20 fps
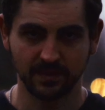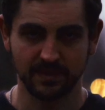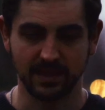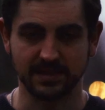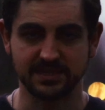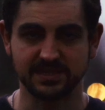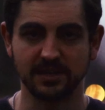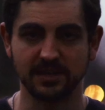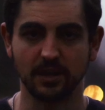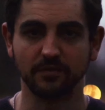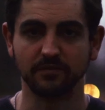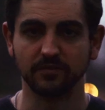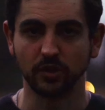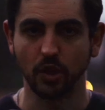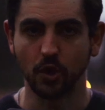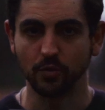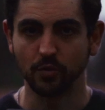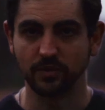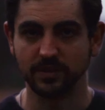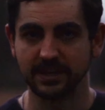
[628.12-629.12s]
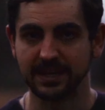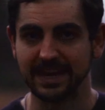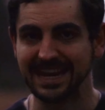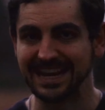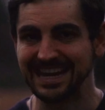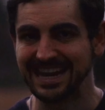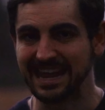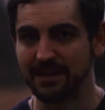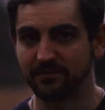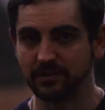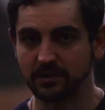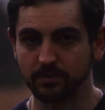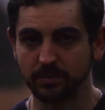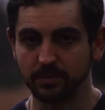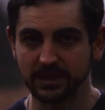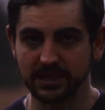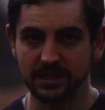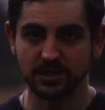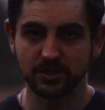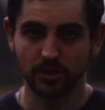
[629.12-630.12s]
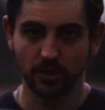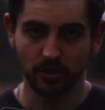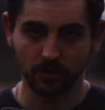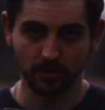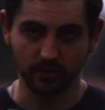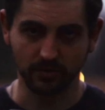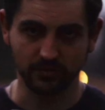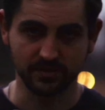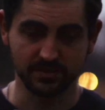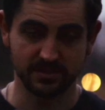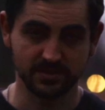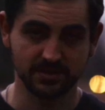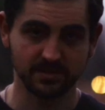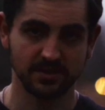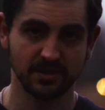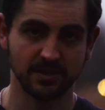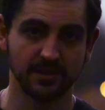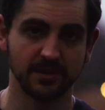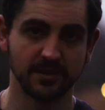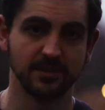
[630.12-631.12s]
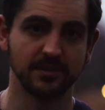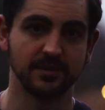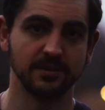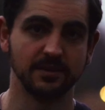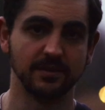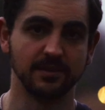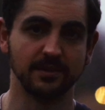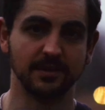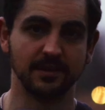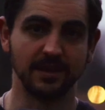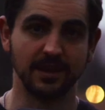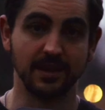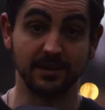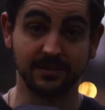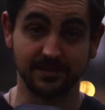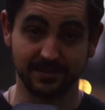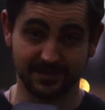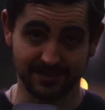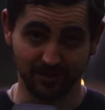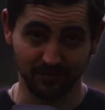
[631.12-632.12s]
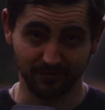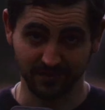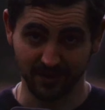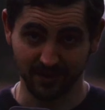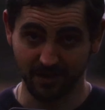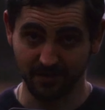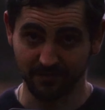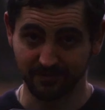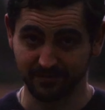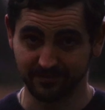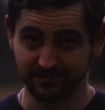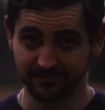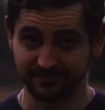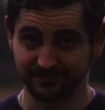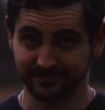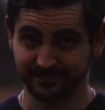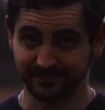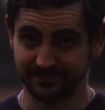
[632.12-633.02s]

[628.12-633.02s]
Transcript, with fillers: that self-loathing inevitably turns into self-love.